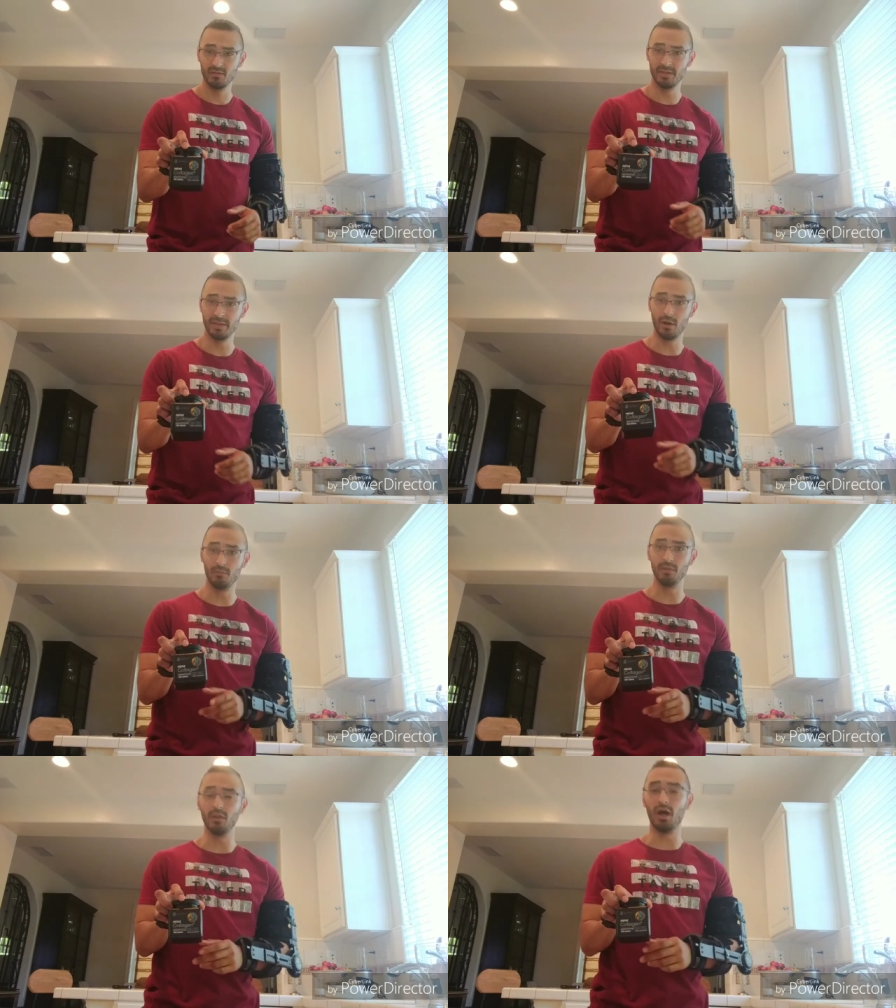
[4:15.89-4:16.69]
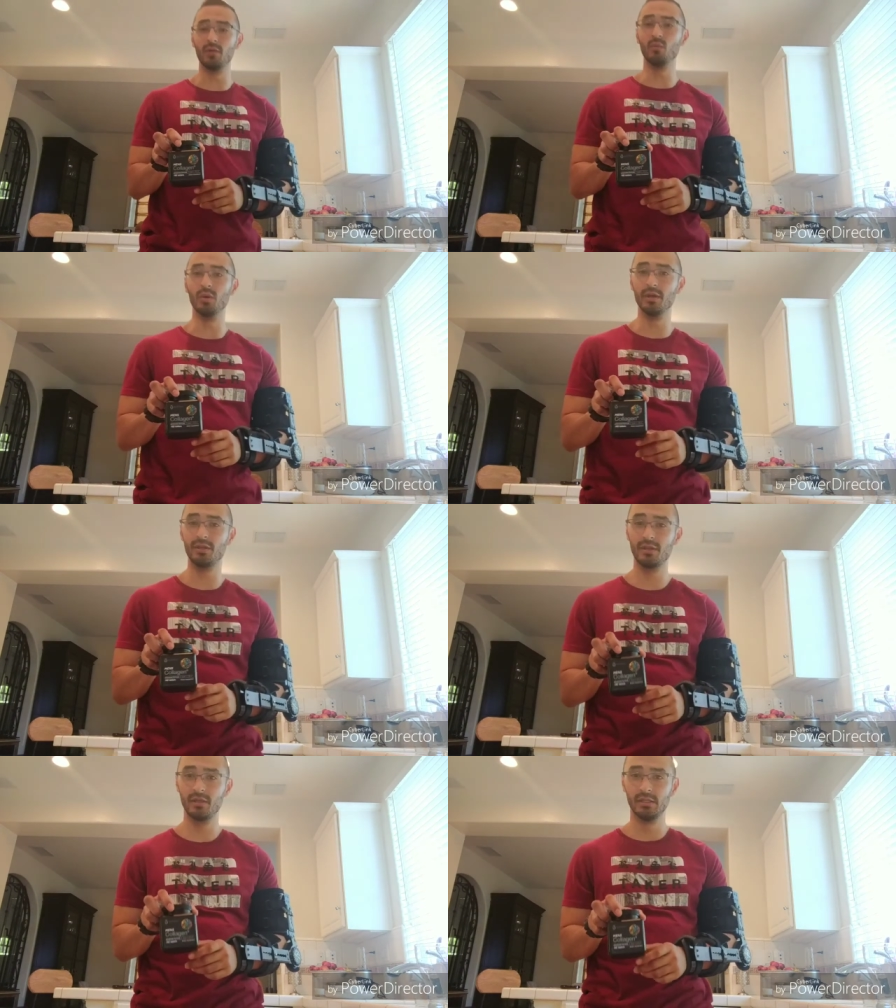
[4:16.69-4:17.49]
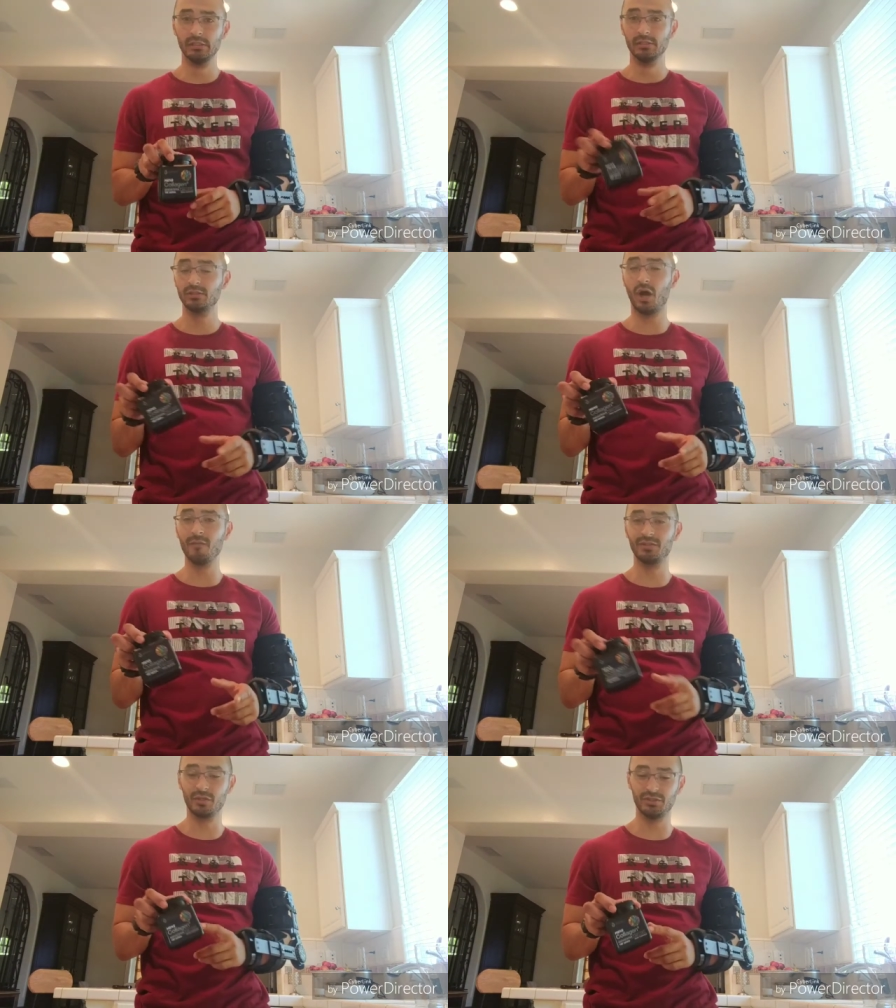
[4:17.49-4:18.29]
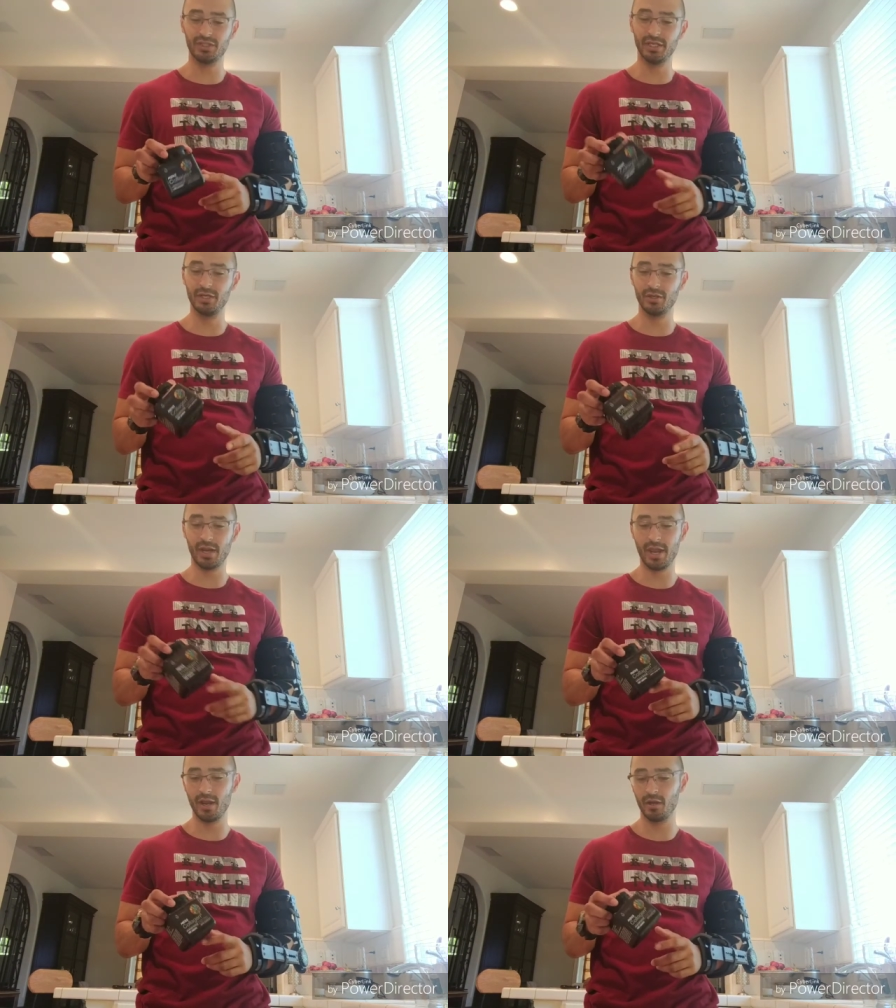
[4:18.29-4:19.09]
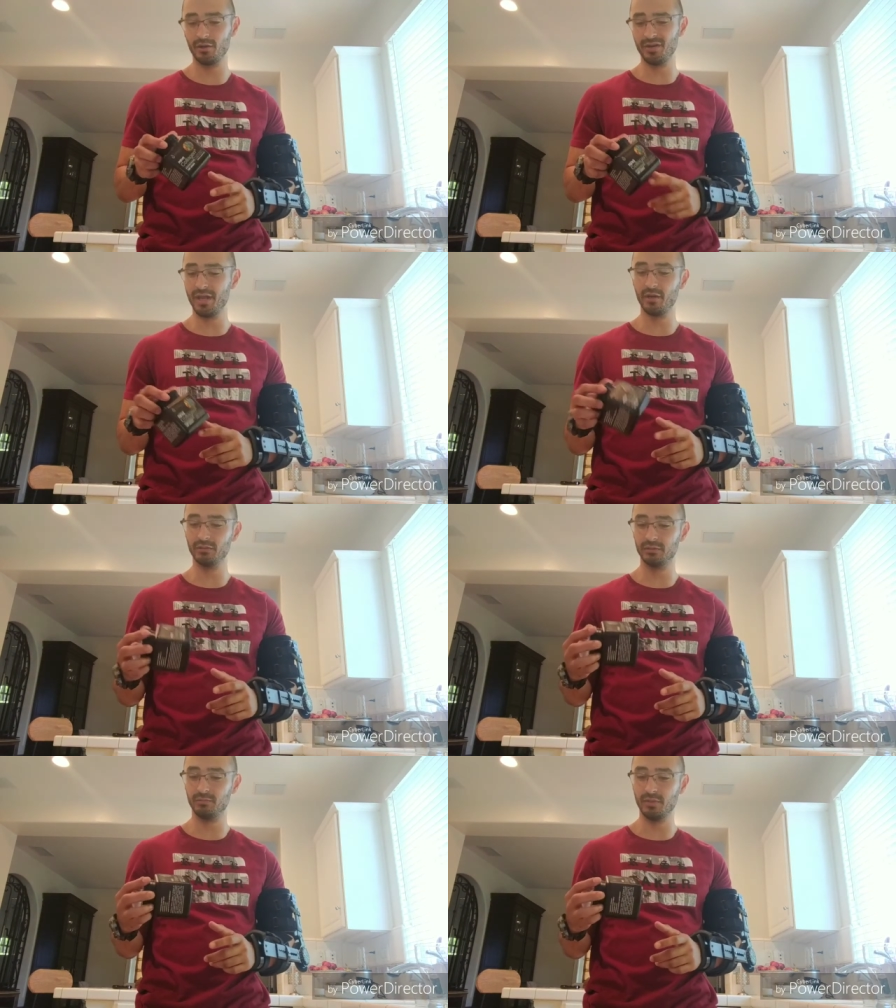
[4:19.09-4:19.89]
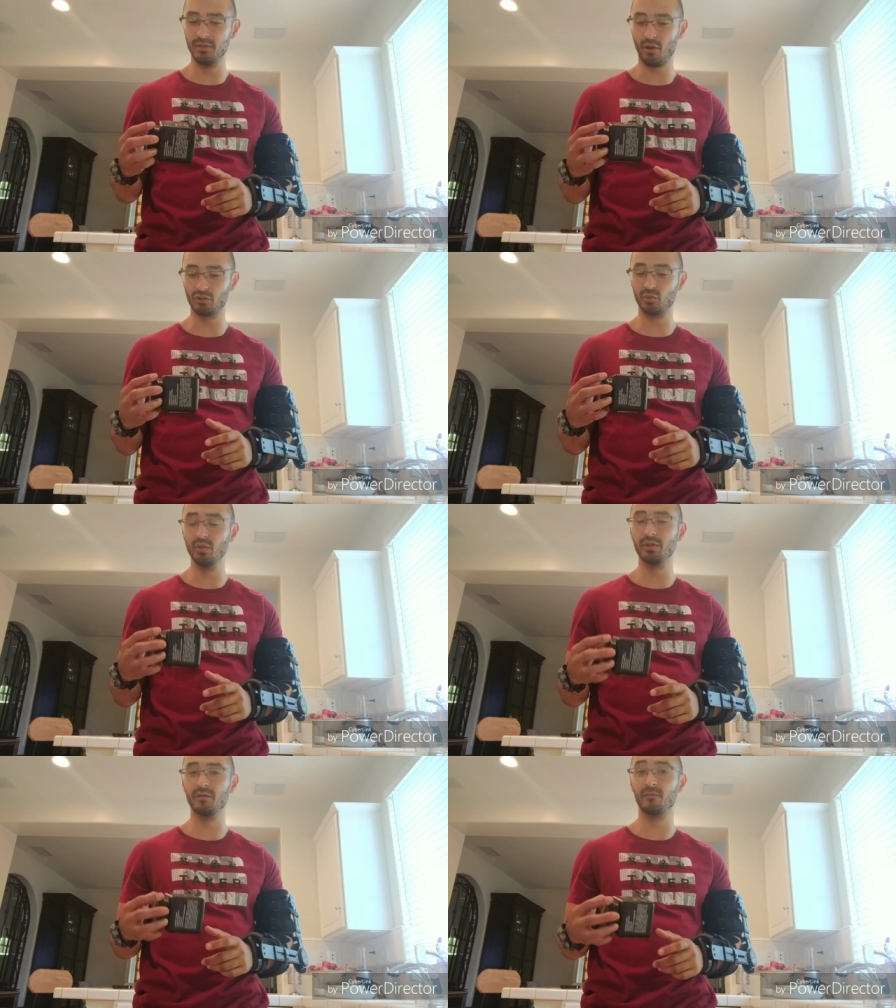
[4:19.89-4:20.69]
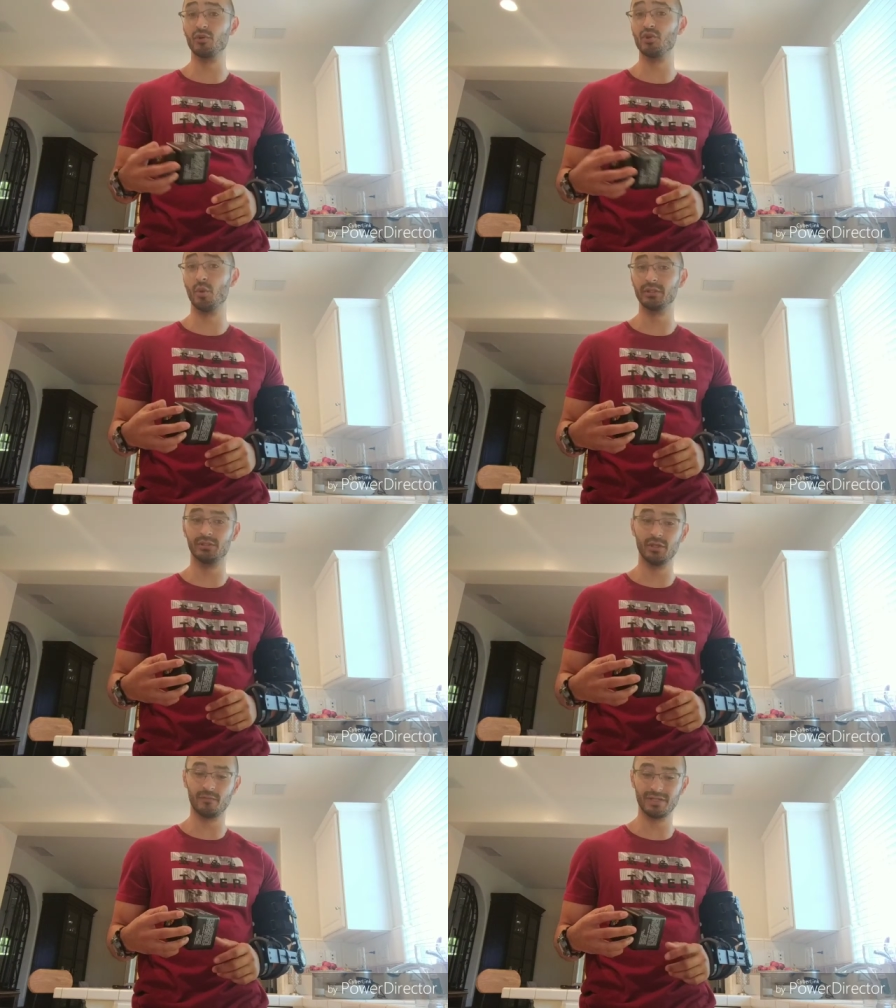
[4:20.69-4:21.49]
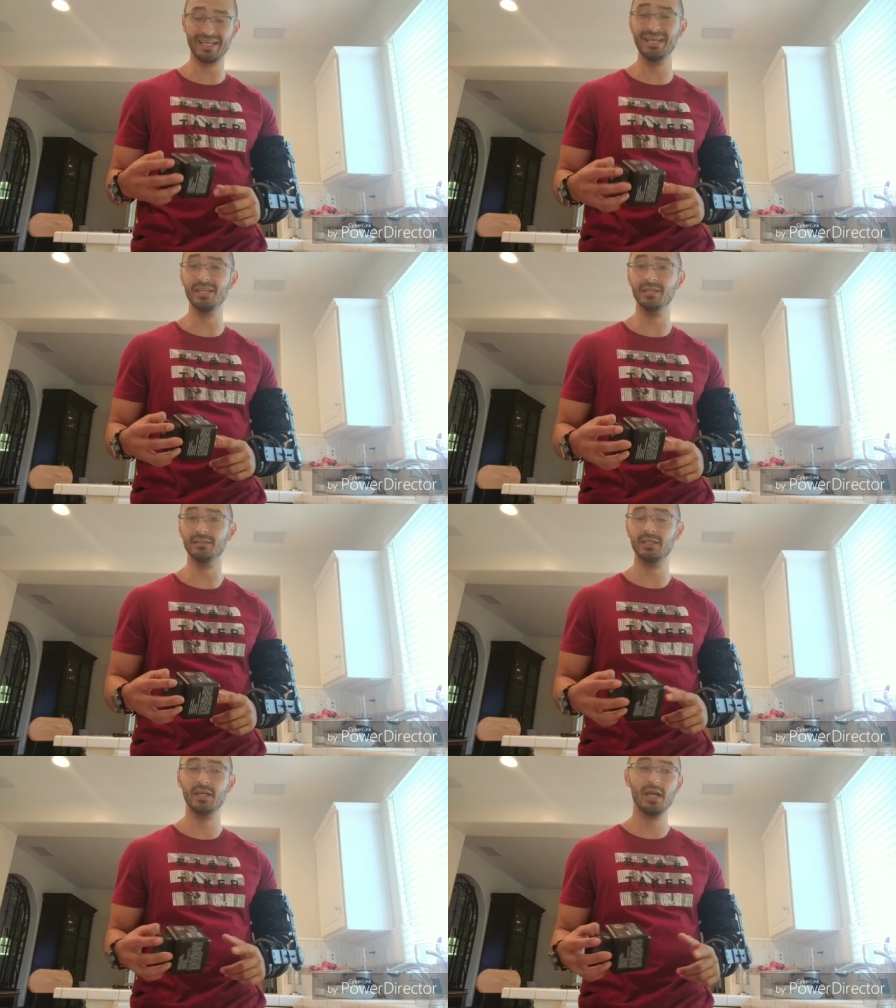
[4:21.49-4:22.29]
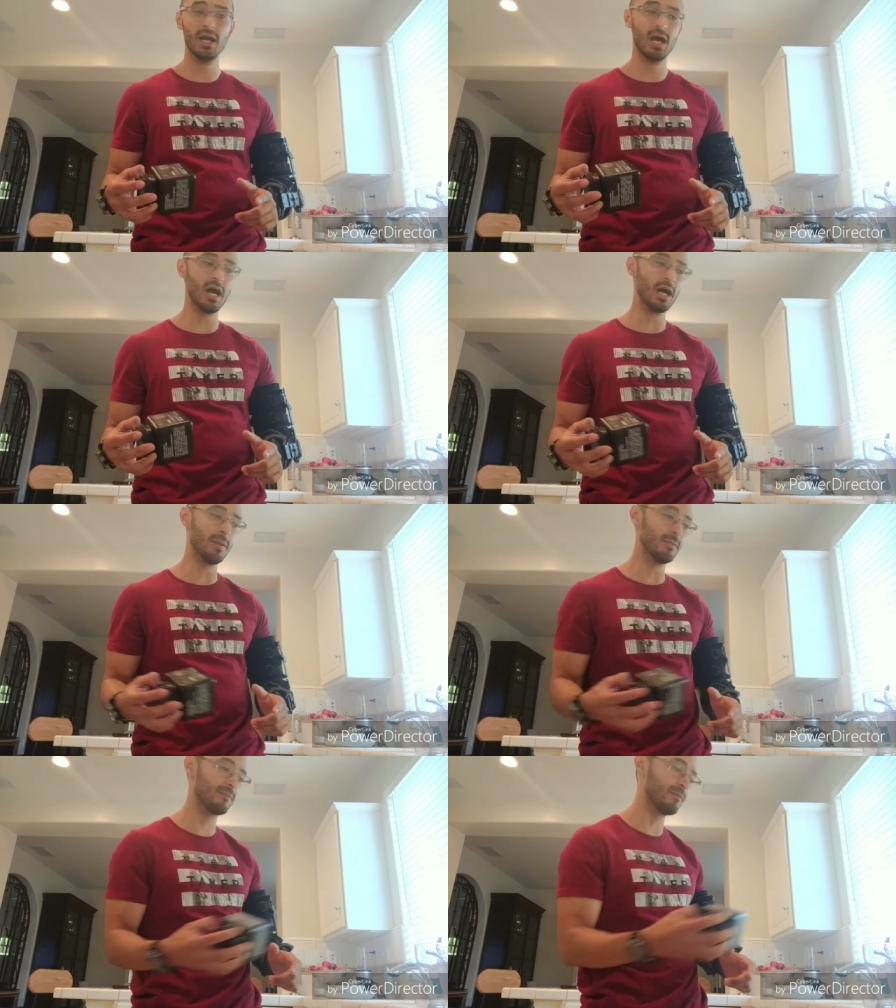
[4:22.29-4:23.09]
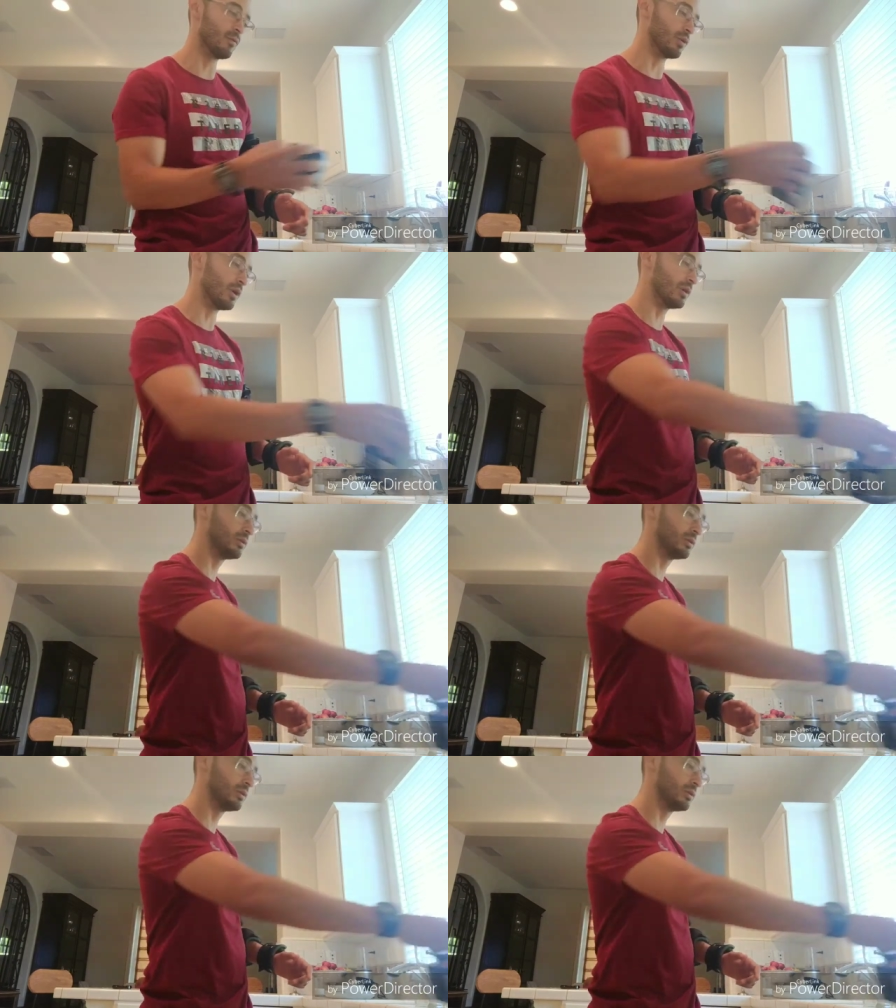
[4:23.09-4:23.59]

They help a lot with, obviously, your skin, your hair, your nails, but they're also really good for joints, for tendons, for